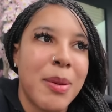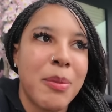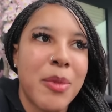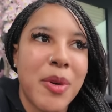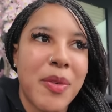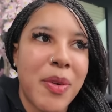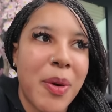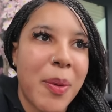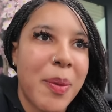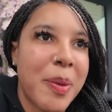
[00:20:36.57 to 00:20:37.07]

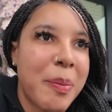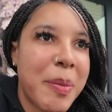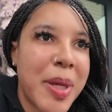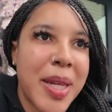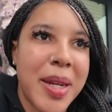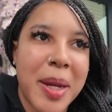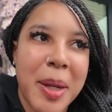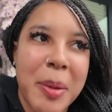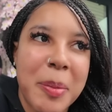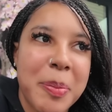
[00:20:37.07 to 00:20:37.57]
before we
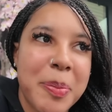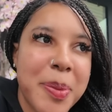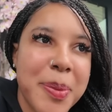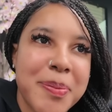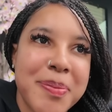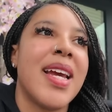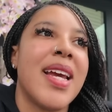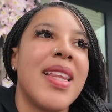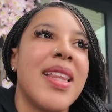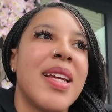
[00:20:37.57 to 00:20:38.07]
meet up.
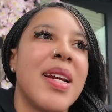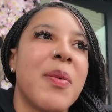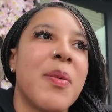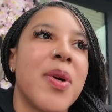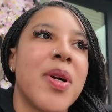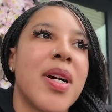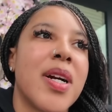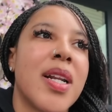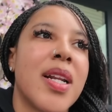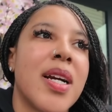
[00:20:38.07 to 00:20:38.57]
And then
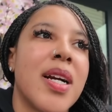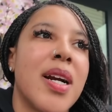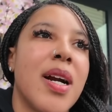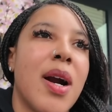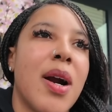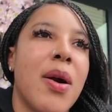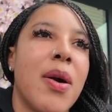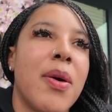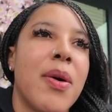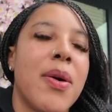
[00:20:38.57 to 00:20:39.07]
we're going to
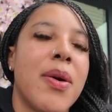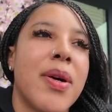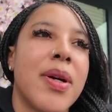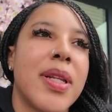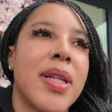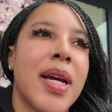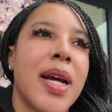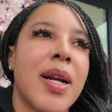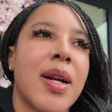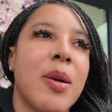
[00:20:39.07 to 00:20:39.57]
go
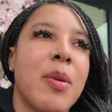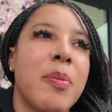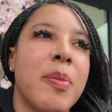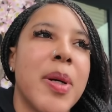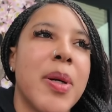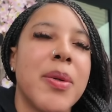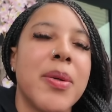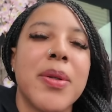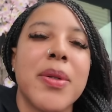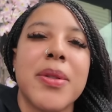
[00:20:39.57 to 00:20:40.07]
on like a
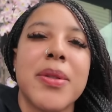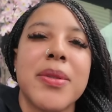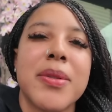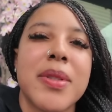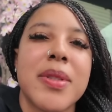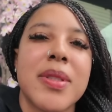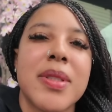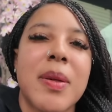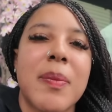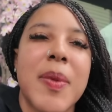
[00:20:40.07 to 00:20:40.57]
boat
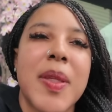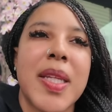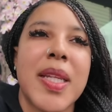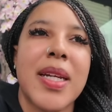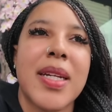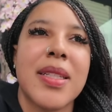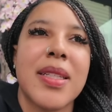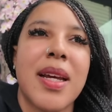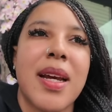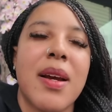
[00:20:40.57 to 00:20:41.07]
cruise or something
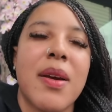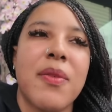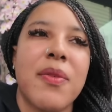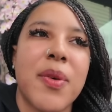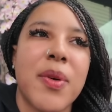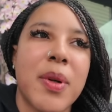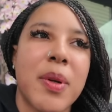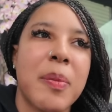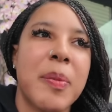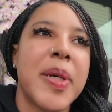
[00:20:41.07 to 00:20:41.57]
like
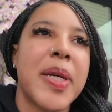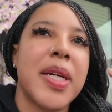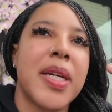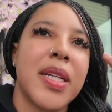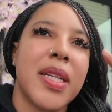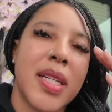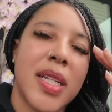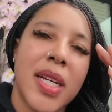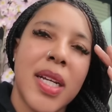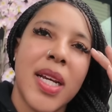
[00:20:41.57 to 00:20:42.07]
that for a
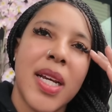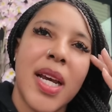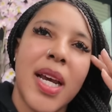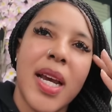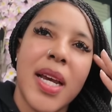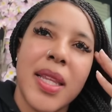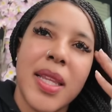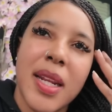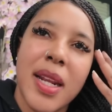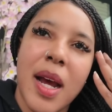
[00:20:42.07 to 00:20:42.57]
bit.
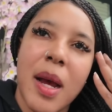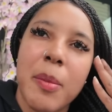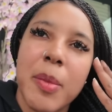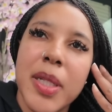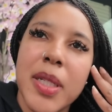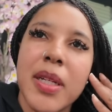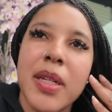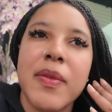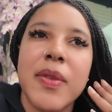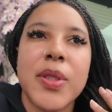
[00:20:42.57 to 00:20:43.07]
And then I
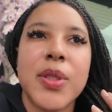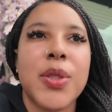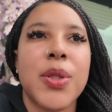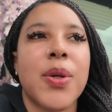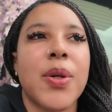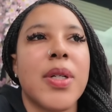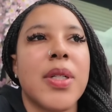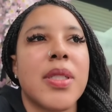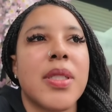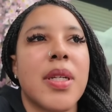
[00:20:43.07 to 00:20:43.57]
believe the
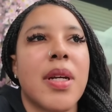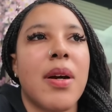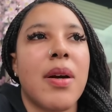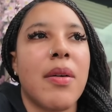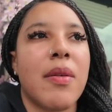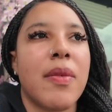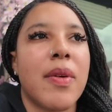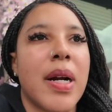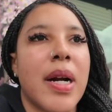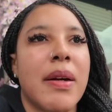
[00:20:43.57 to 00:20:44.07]
tour is
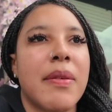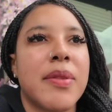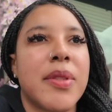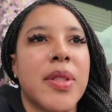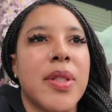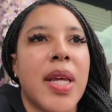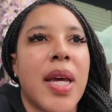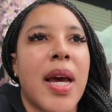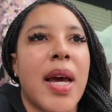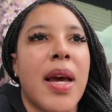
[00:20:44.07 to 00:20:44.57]
over
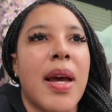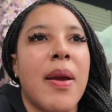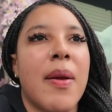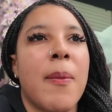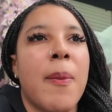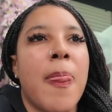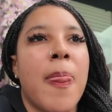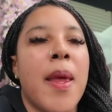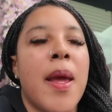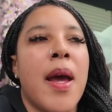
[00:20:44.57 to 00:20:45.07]
after that.
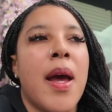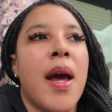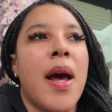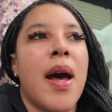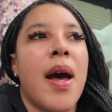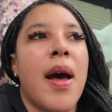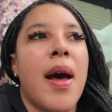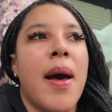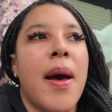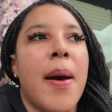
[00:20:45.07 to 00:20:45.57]

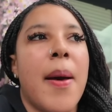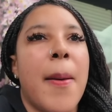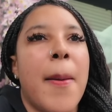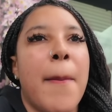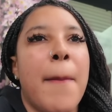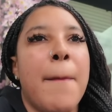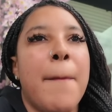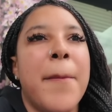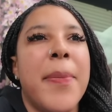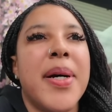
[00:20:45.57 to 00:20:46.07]

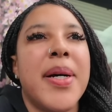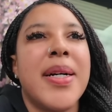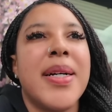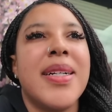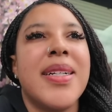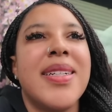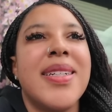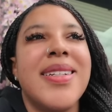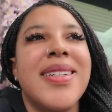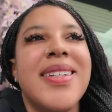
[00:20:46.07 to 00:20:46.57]

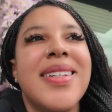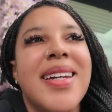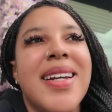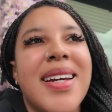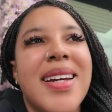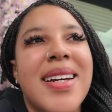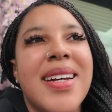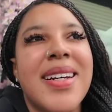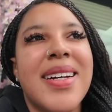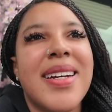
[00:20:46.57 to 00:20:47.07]
But
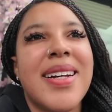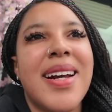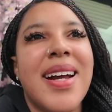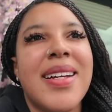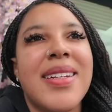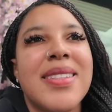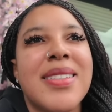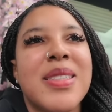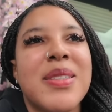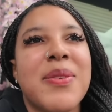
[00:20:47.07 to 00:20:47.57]
yeah,
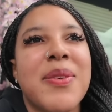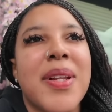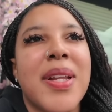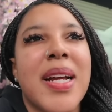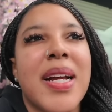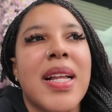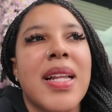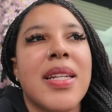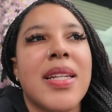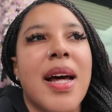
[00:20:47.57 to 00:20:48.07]
I just feel
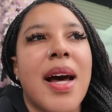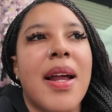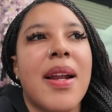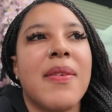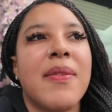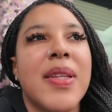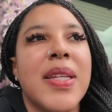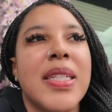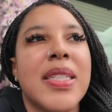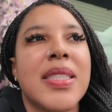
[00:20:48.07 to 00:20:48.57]
like a lot
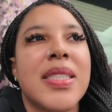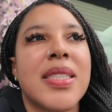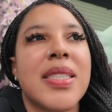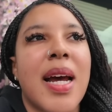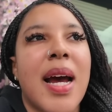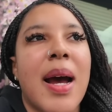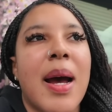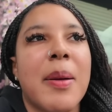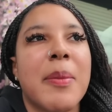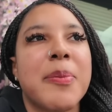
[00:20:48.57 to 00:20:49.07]
of these
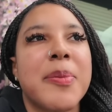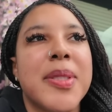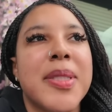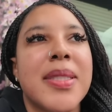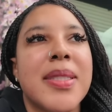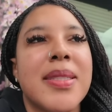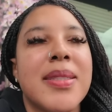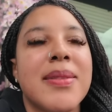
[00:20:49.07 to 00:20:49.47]
stops,